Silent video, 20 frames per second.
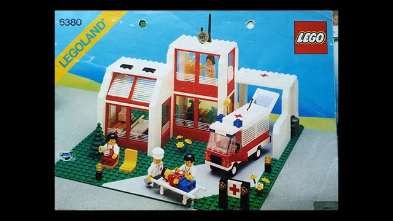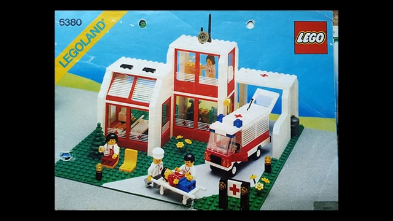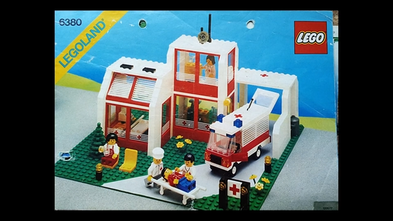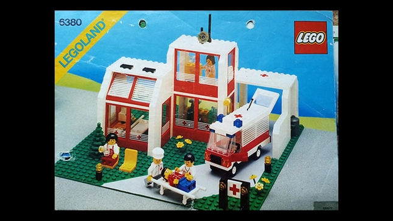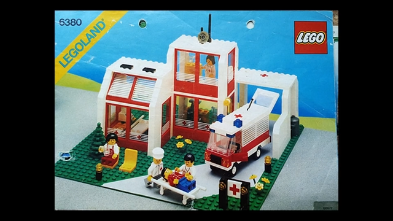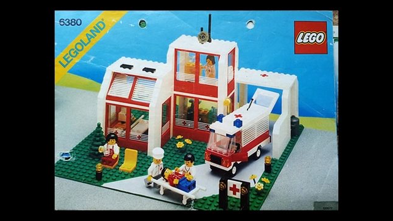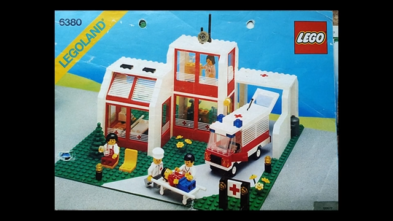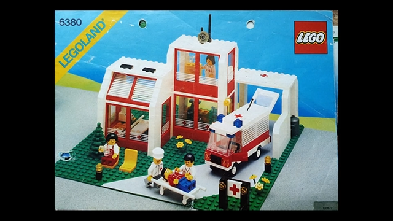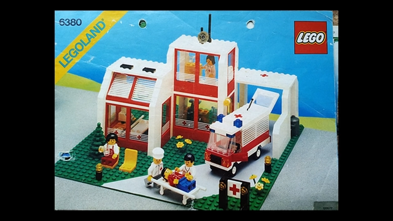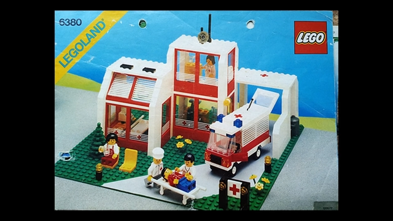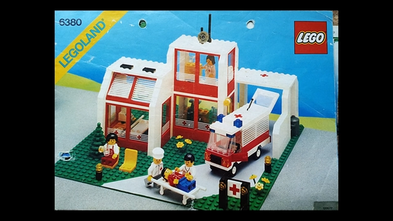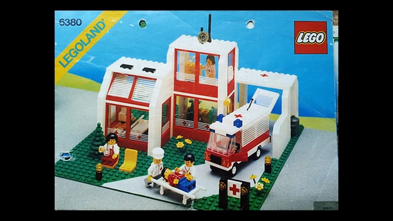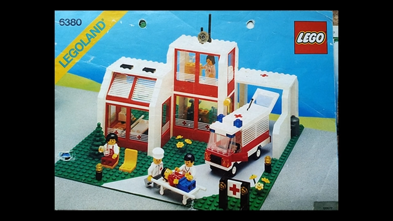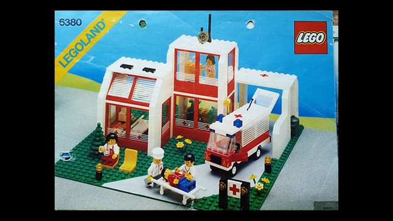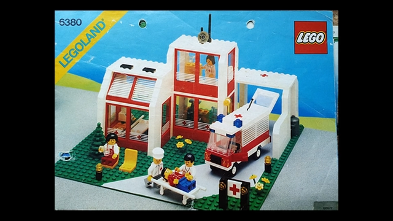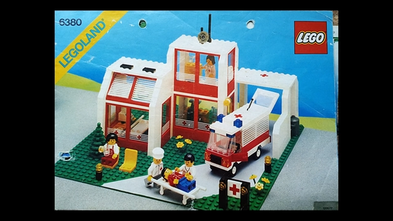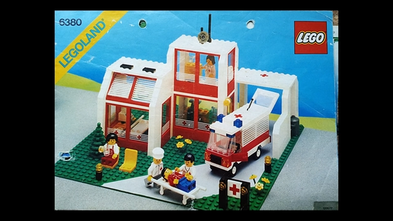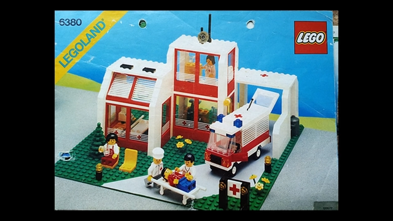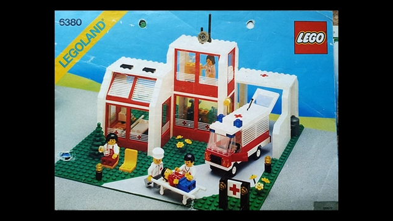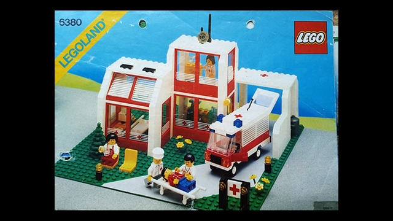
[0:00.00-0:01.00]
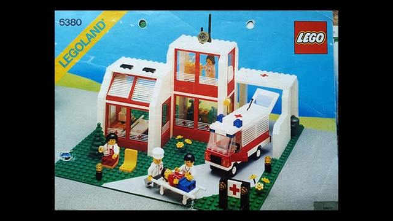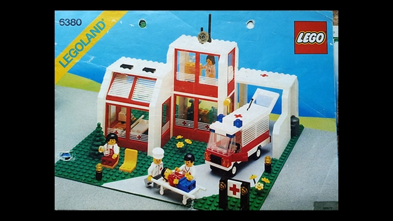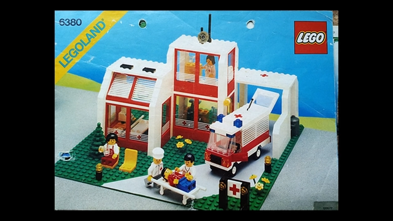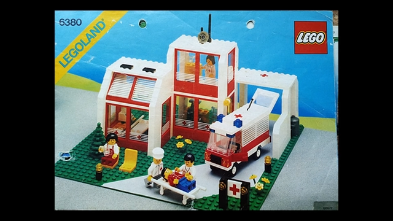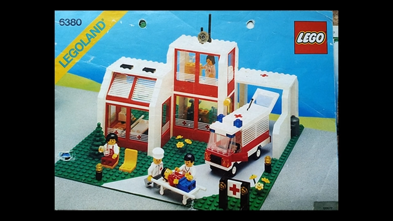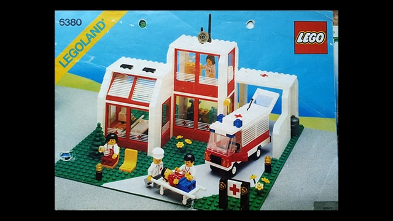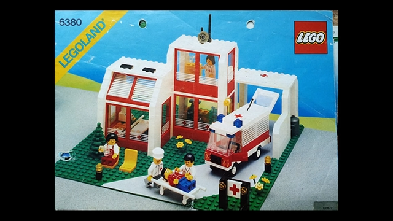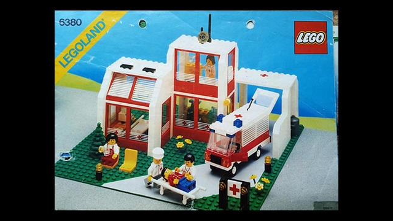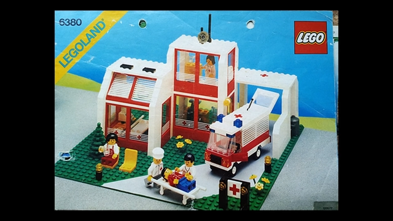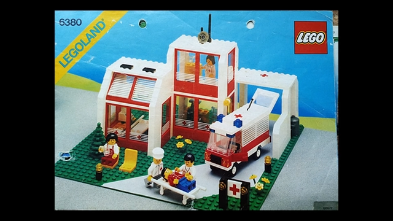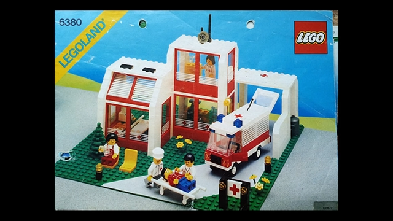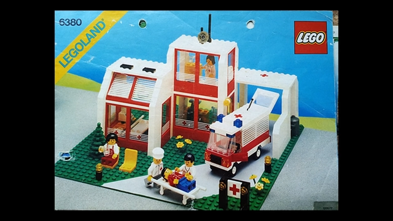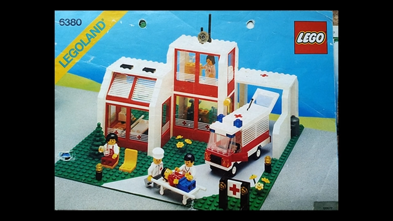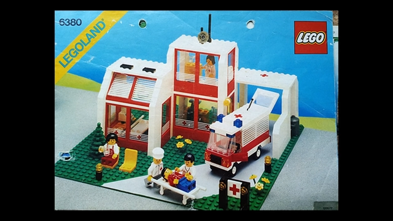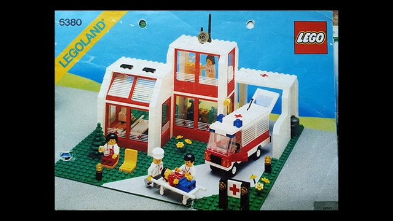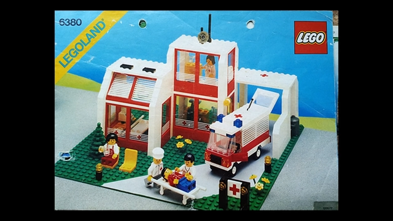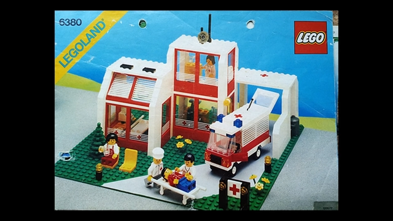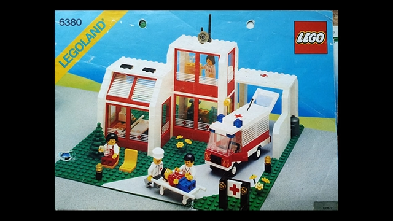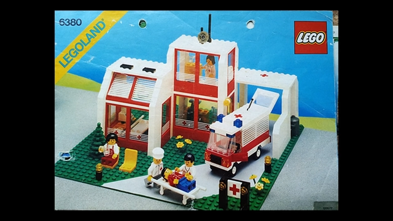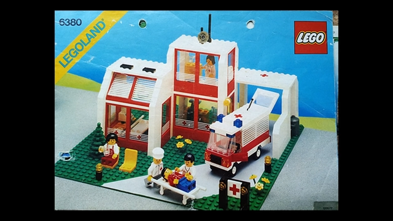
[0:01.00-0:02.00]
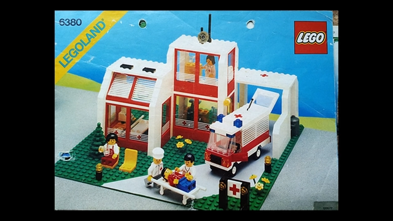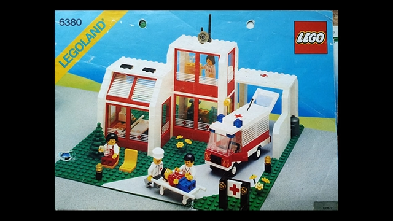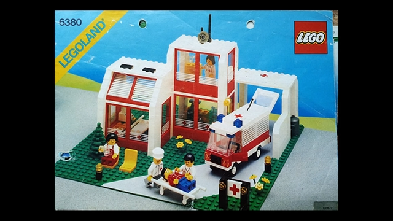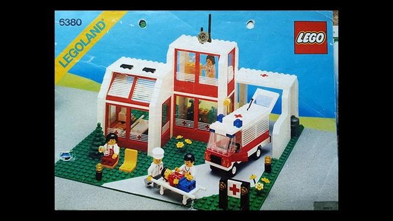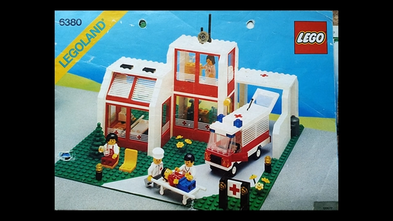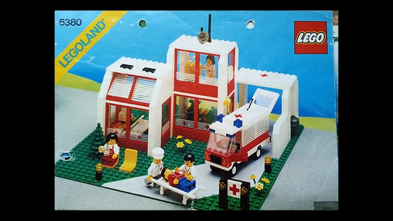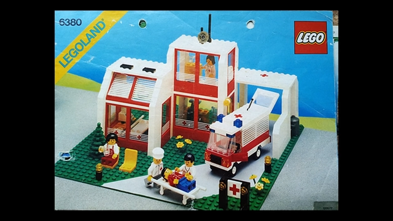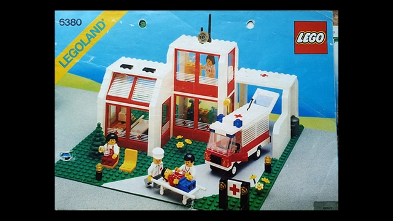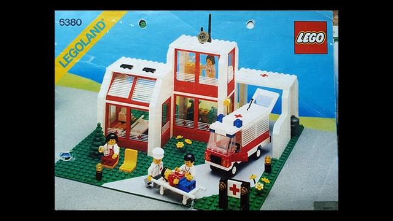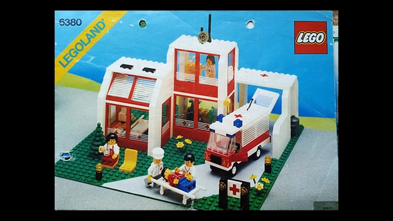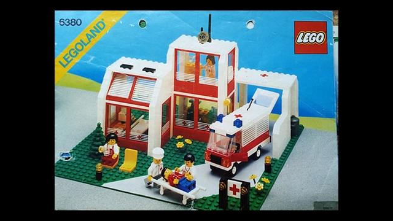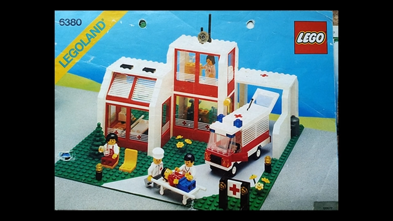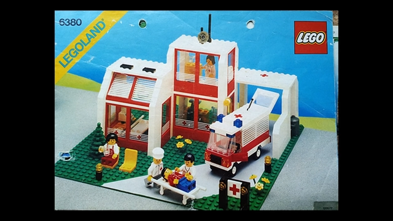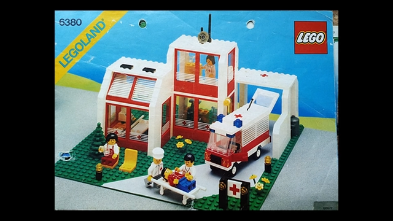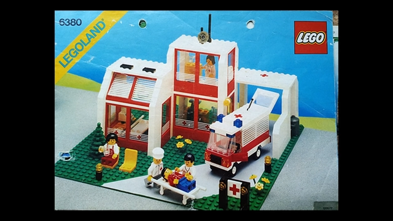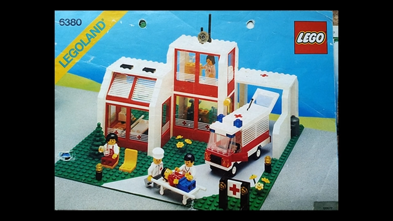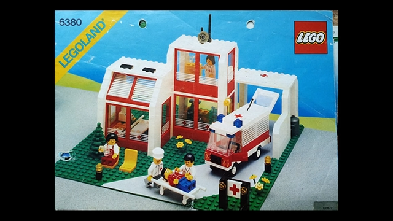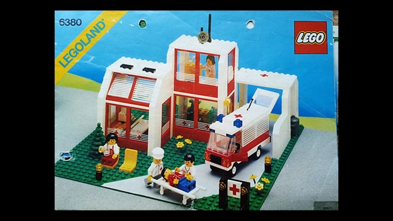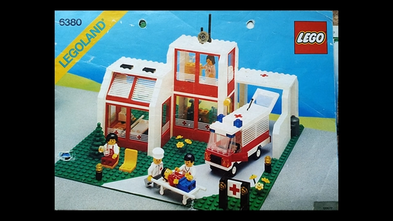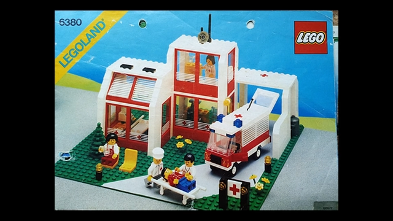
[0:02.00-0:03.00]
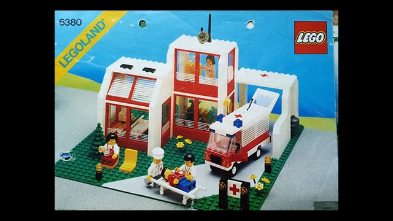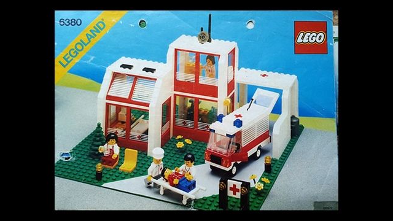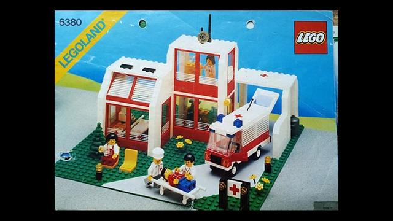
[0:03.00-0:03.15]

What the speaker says: (no speaker visible)